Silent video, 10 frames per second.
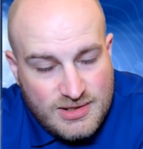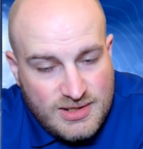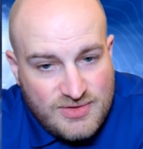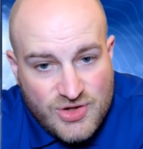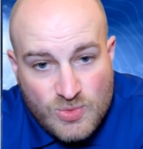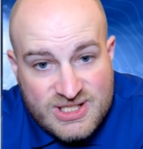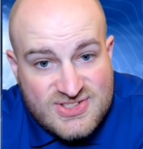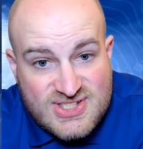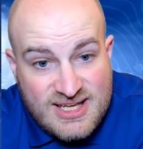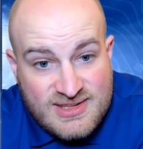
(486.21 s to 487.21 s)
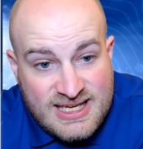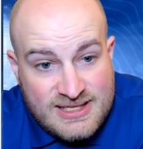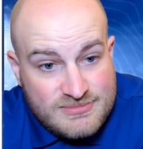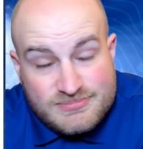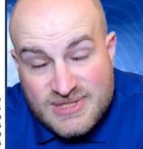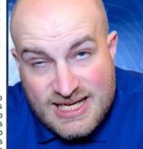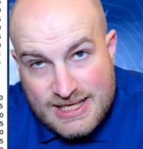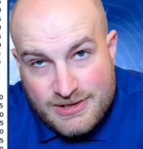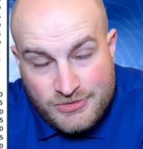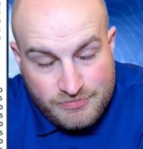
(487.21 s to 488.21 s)
If you want to say that, I
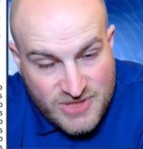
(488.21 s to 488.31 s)
don't.